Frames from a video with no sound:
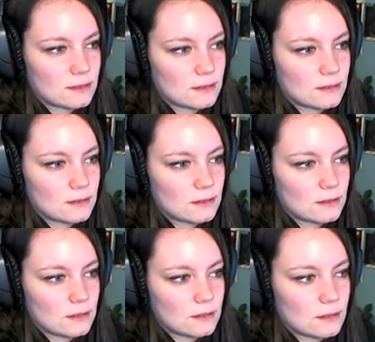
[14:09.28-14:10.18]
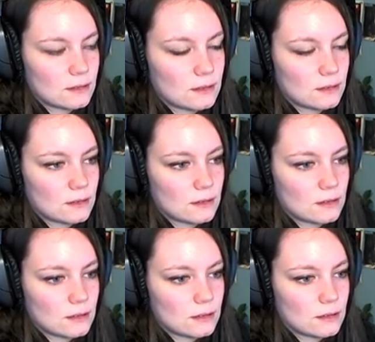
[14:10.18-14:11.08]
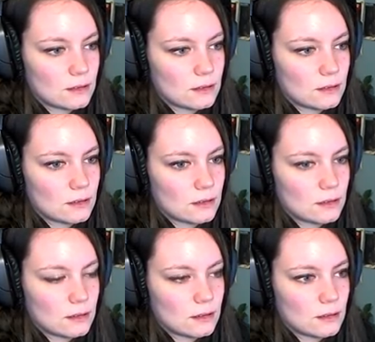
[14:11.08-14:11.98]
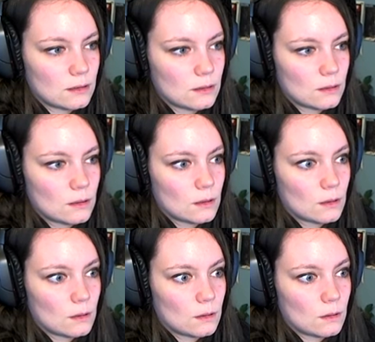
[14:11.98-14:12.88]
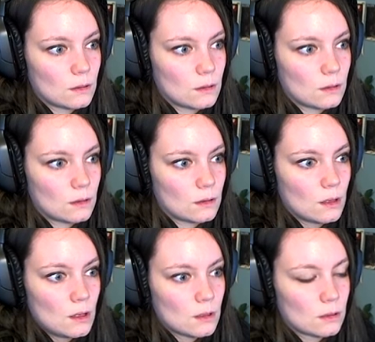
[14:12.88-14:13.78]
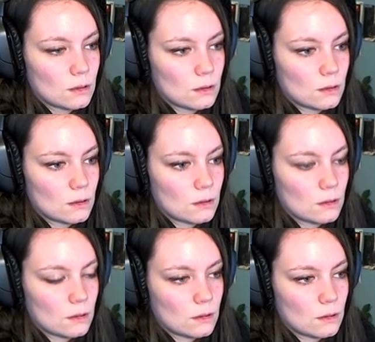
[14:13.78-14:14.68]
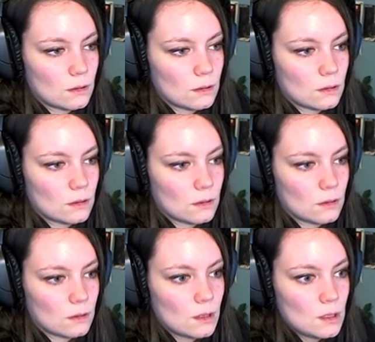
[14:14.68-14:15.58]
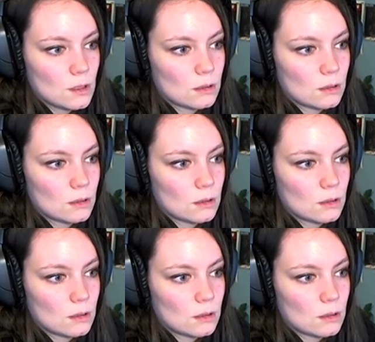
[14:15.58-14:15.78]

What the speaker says: Nobody speaks.